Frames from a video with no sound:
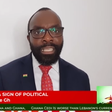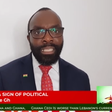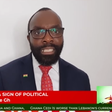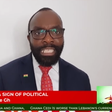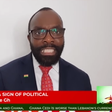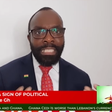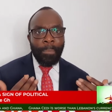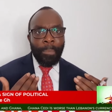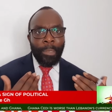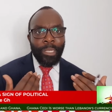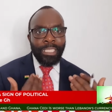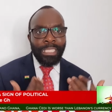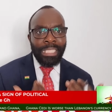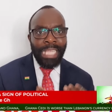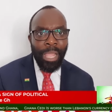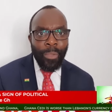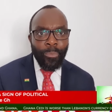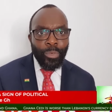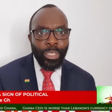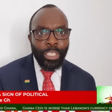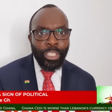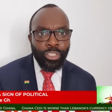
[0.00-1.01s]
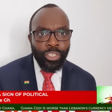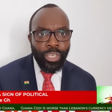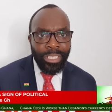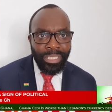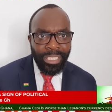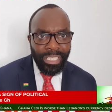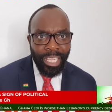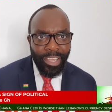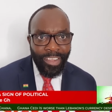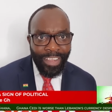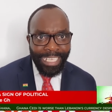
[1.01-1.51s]
It's about time we
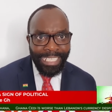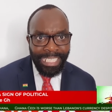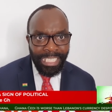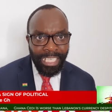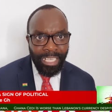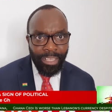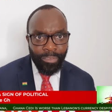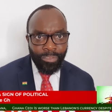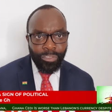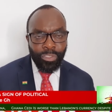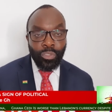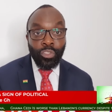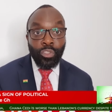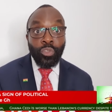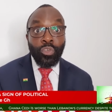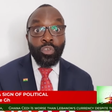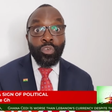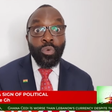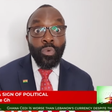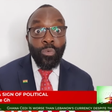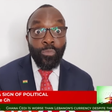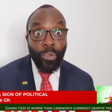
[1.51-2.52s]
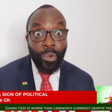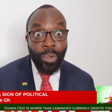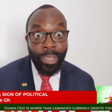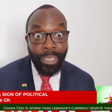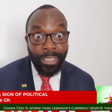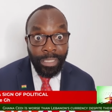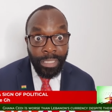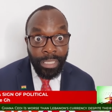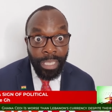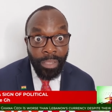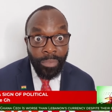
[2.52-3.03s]
trust ourselves to do good for
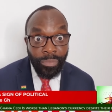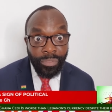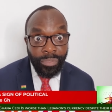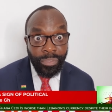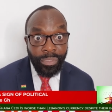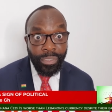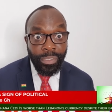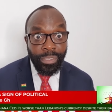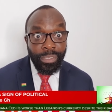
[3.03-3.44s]
ourselves